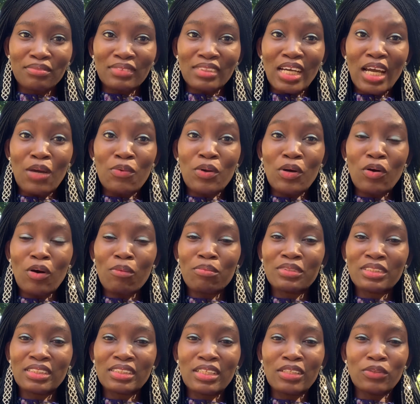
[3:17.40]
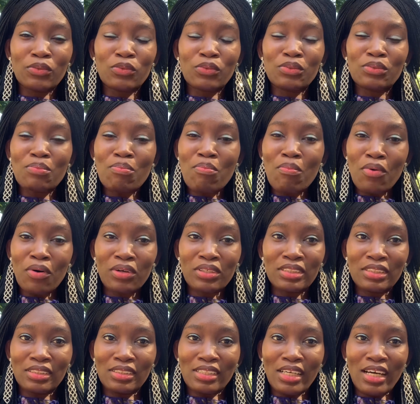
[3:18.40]
I wake up saying, Good
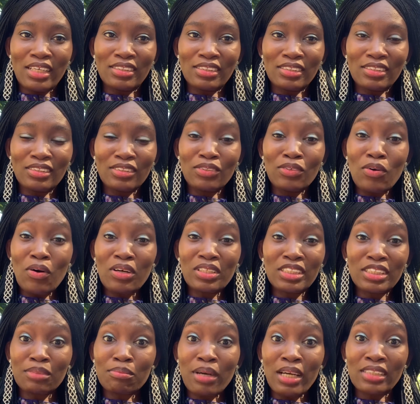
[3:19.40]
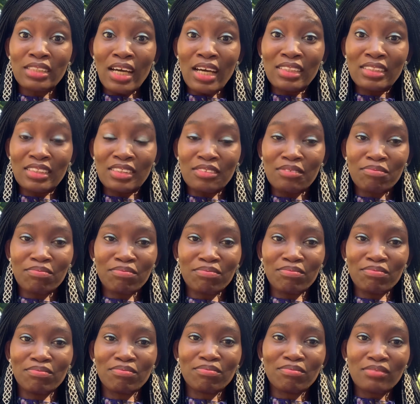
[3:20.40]
morning, daddy. God is my daddy. Hmm.
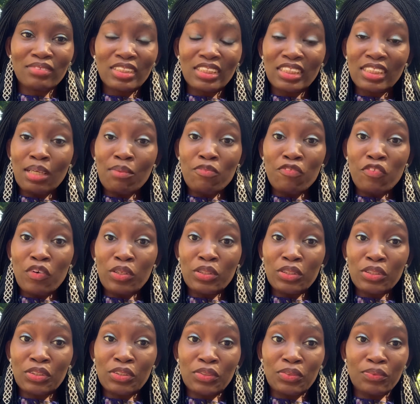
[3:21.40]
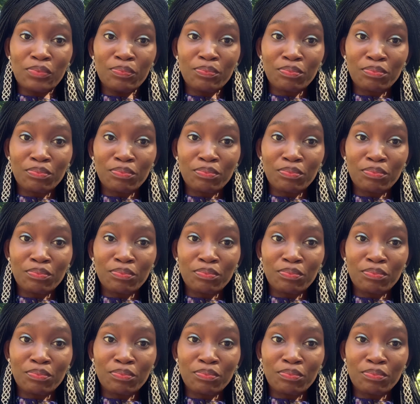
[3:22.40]
Same for you too.